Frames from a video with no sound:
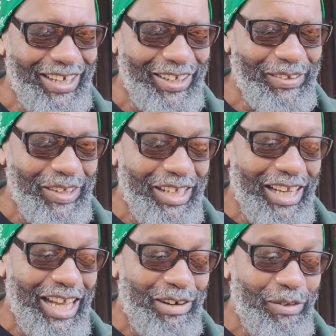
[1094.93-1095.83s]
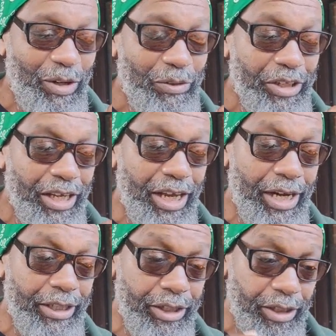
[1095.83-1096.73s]
at, uh, at Rhodes,
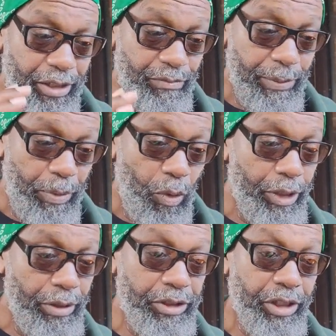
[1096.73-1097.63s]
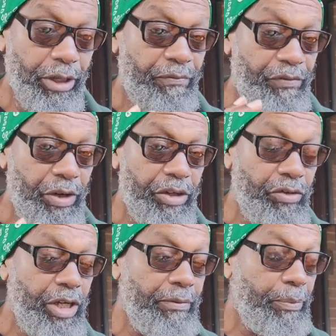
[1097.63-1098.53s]
and I did a report. It was a very
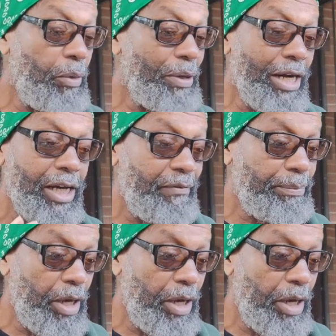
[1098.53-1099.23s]
unique report, but I never